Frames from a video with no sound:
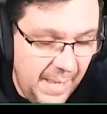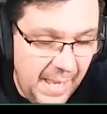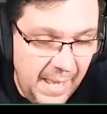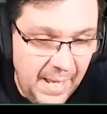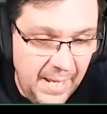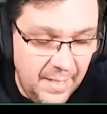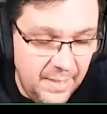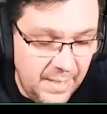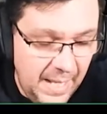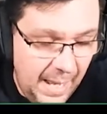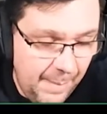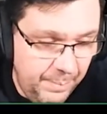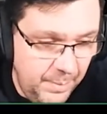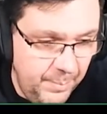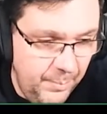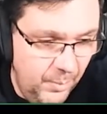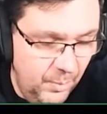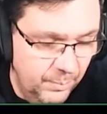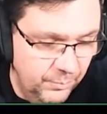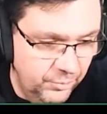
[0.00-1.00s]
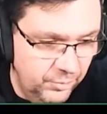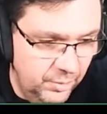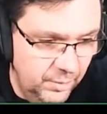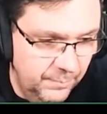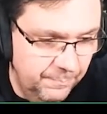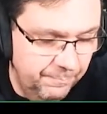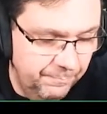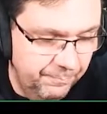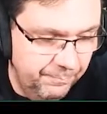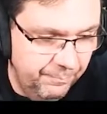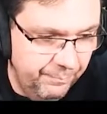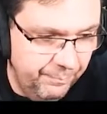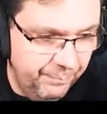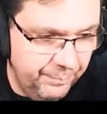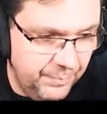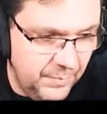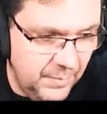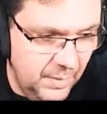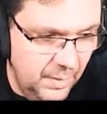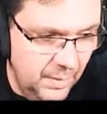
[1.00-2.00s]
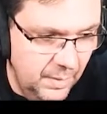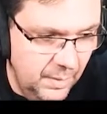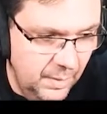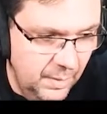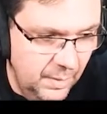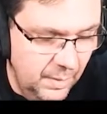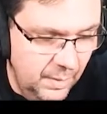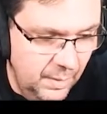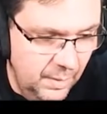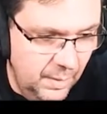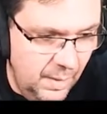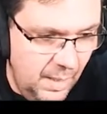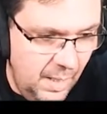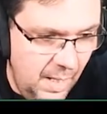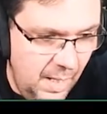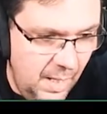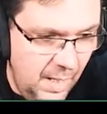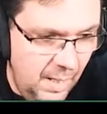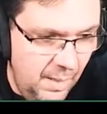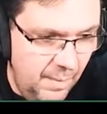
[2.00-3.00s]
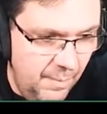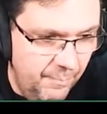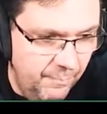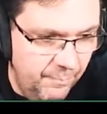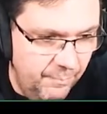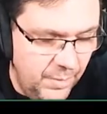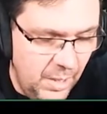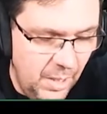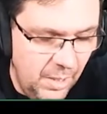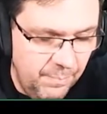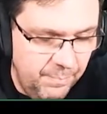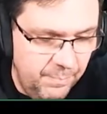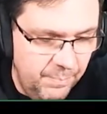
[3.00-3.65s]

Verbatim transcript: and Happy Bombs. Um, yeah,